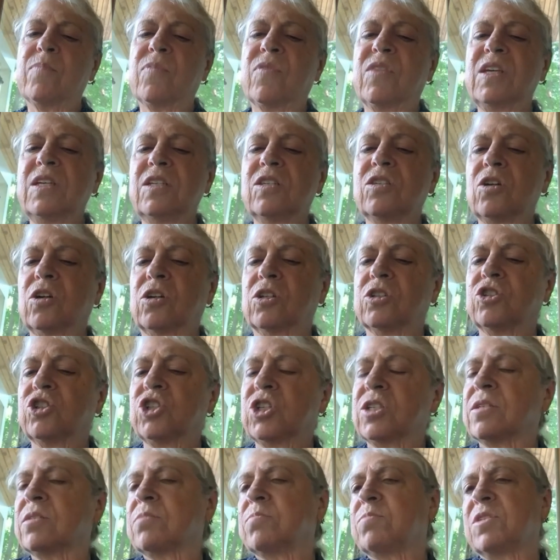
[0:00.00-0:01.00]
These are
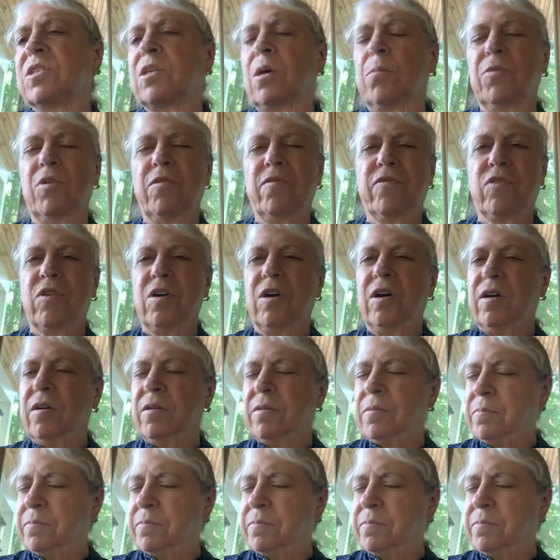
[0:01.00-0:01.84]
just some of the